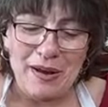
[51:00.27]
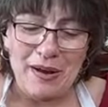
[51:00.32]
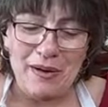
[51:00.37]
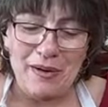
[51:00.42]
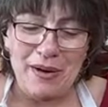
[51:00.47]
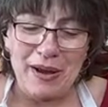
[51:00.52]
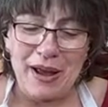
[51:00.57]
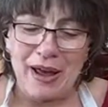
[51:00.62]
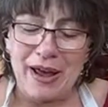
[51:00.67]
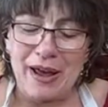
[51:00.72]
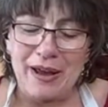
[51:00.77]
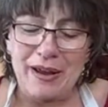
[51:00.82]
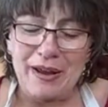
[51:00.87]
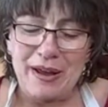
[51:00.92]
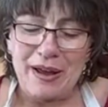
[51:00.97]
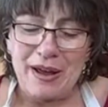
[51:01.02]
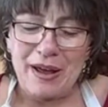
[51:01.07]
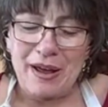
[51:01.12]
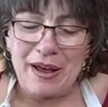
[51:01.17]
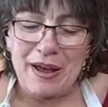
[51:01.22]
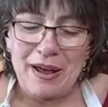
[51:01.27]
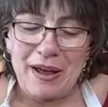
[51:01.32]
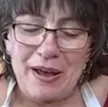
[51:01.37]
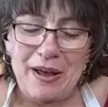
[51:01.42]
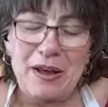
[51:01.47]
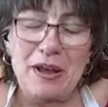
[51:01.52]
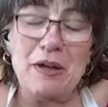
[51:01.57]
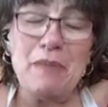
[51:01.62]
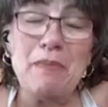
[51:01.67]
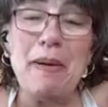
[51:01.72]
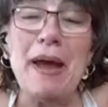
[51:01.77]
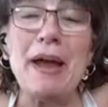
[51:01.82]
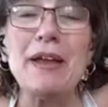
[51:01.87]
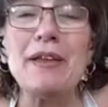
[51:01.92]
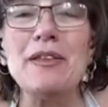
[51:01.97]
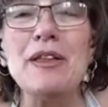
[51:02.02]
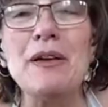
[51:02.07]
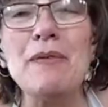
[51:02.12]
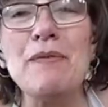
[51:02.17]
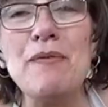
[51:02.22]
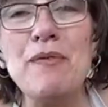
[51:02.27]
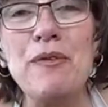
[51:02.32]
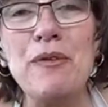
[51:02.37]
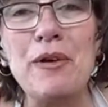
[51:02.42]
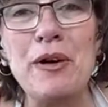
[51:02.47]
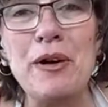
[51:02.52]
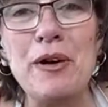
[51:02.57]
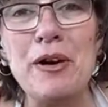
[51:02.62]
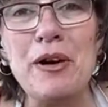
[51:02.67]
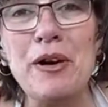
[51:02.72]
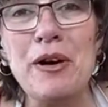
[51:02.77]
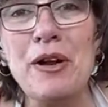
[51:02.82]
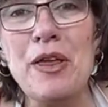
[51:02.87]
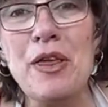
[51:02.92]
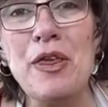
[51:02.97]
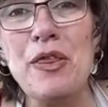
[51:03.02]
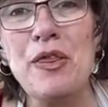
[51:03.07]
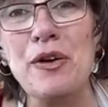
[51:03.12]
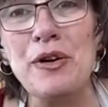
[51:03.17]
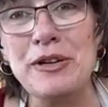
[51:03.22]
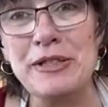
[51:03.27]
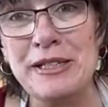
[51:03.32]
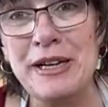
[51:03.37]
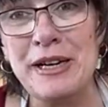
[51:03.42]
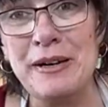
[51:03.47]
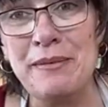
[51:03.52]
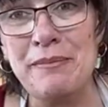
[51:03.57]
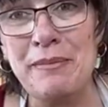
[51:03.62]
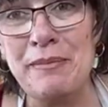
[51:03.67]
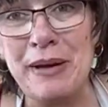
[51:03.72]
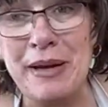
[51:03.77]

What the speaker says: Okay. You bake them for 13